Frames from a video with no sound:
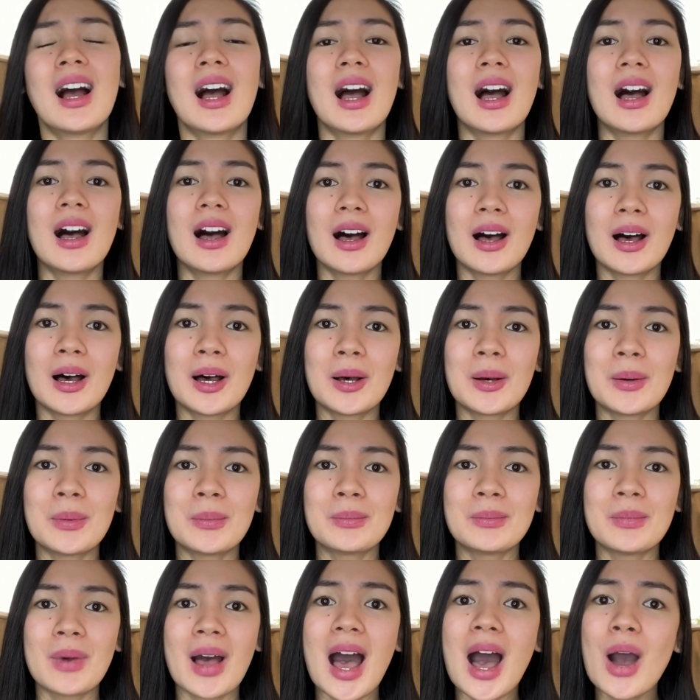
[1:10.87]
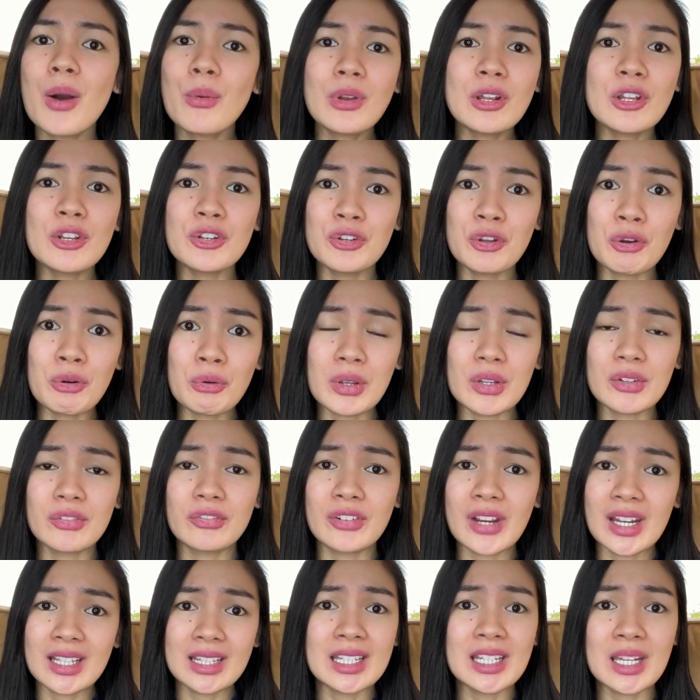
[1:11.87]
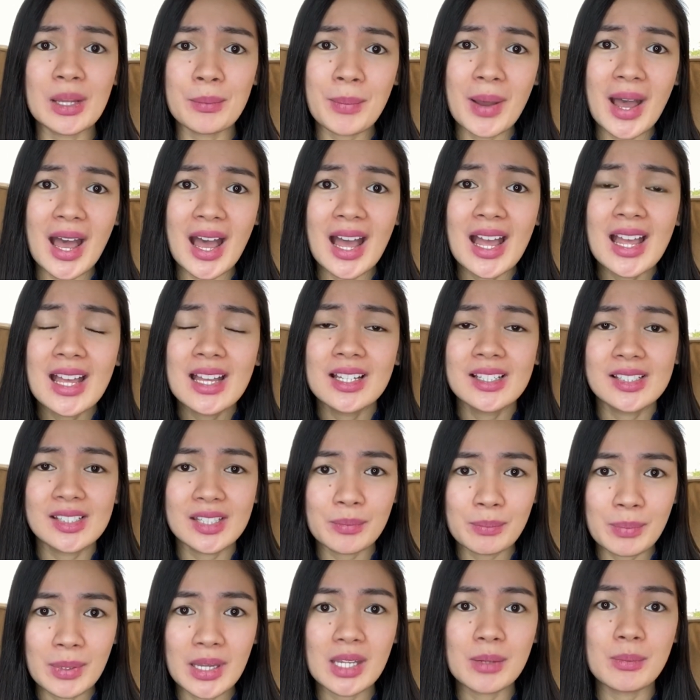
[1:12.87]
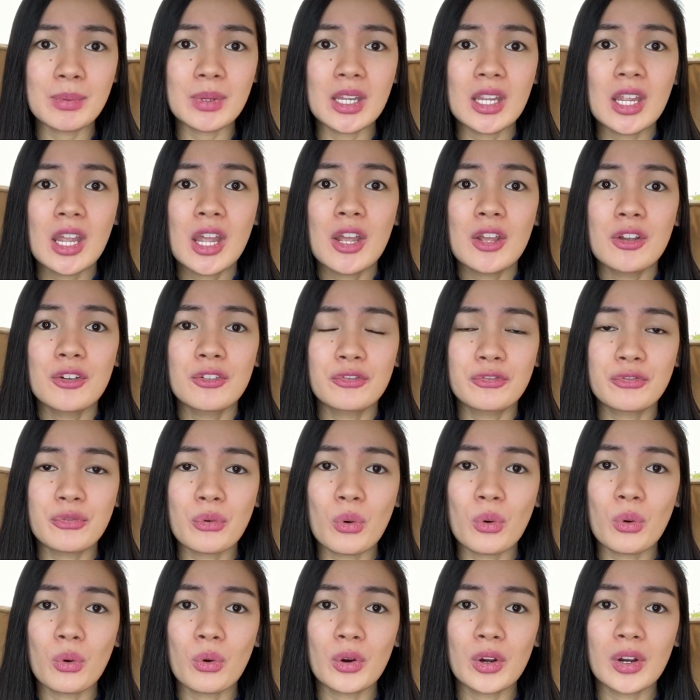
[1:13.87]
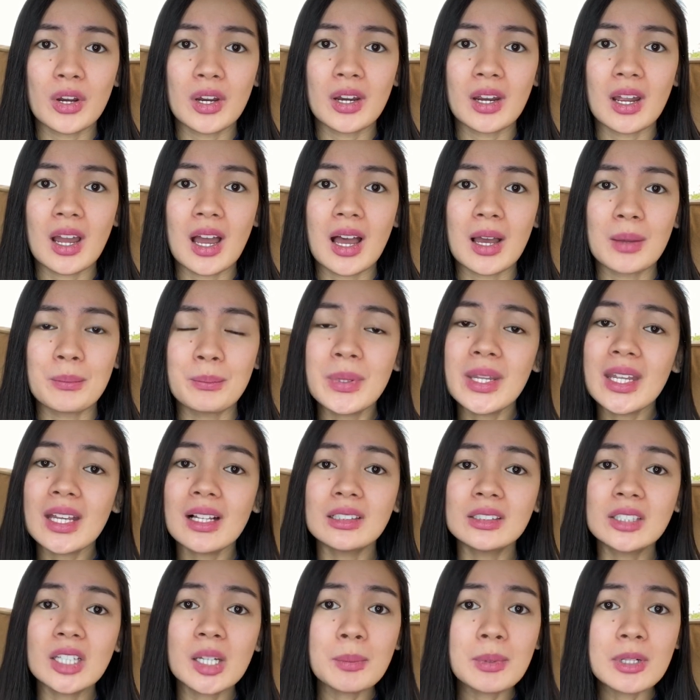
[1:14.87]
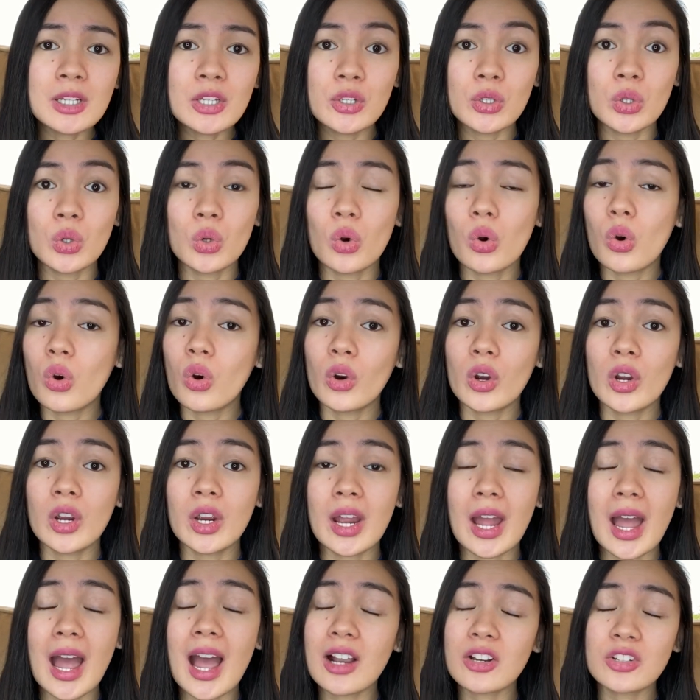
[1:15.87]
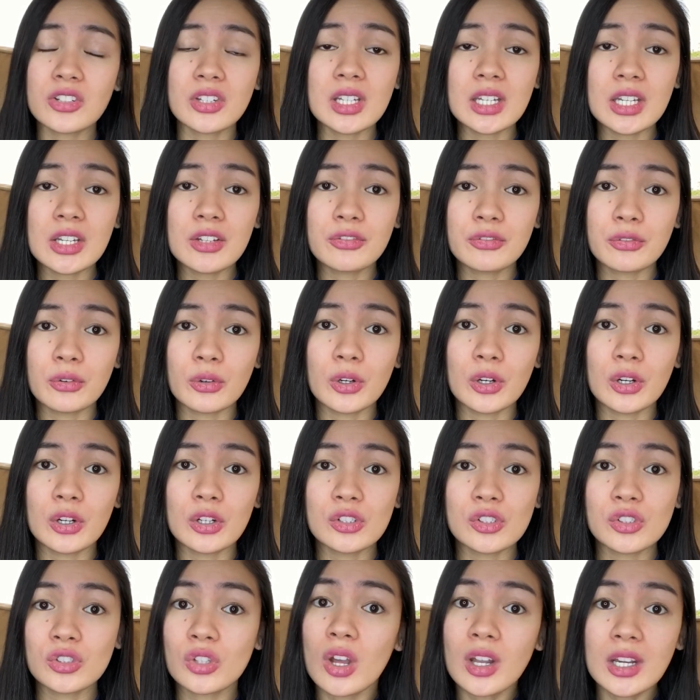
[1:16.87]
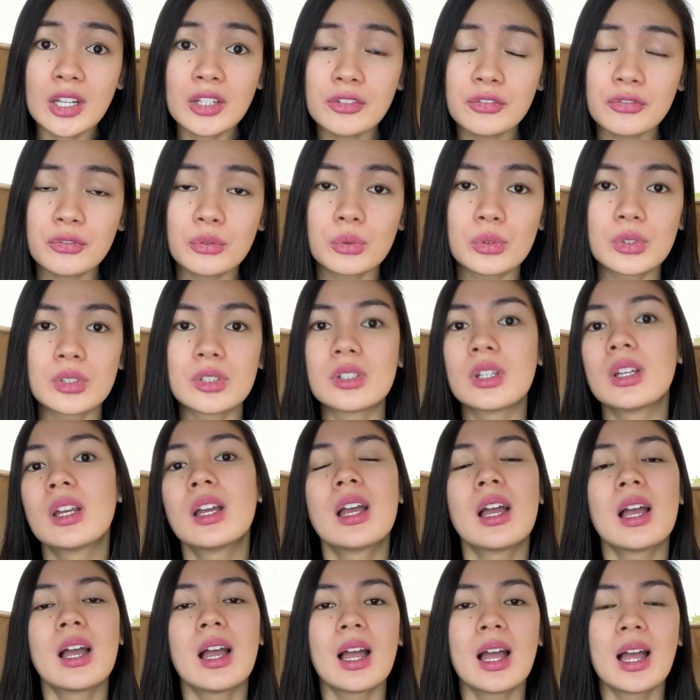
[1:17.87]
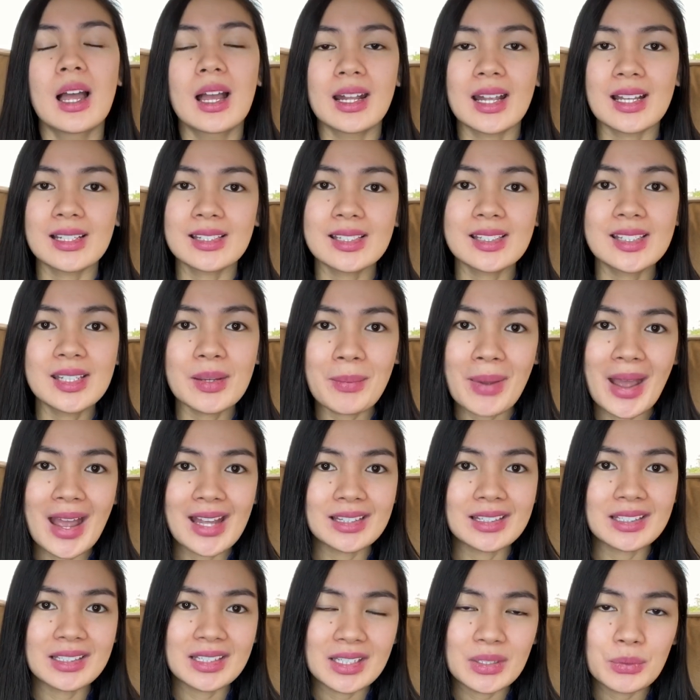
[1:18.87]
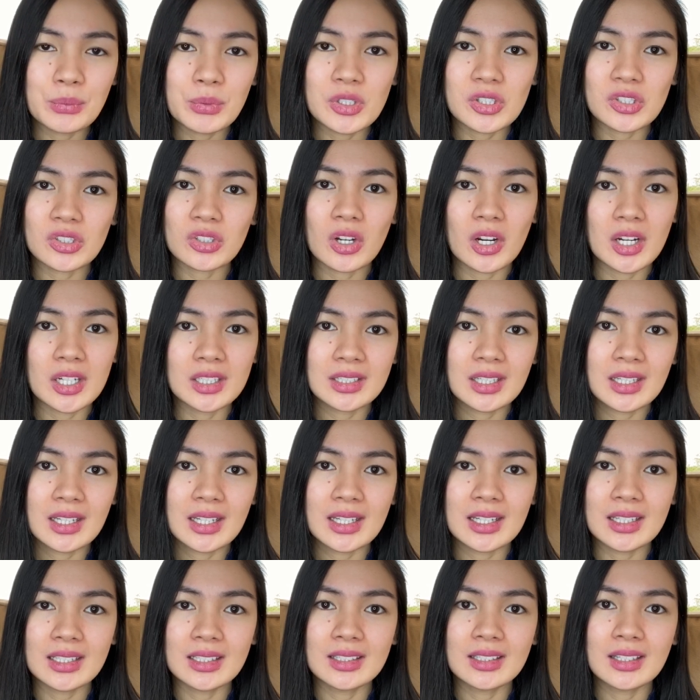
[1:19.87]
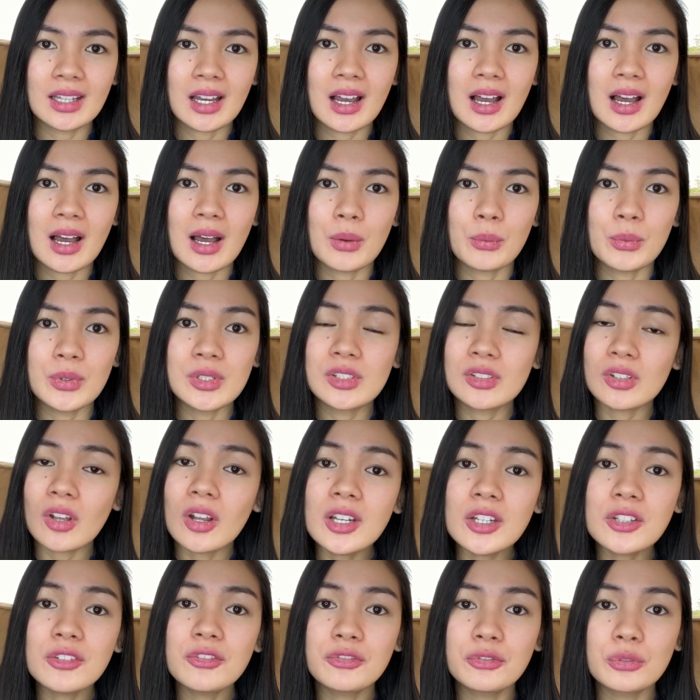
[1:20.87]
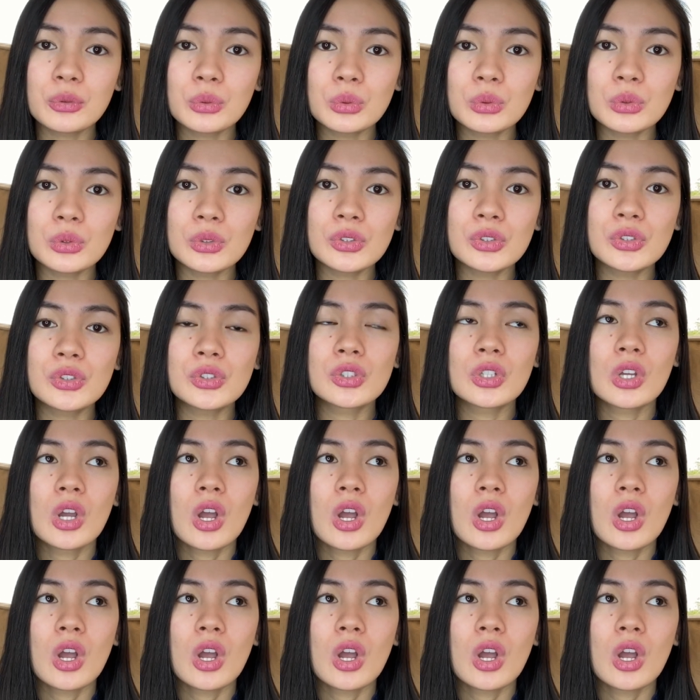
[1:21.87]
how will you know if ready na ba si baby for BLW or actually for solid food? Kasi si Mati, we started with solid foods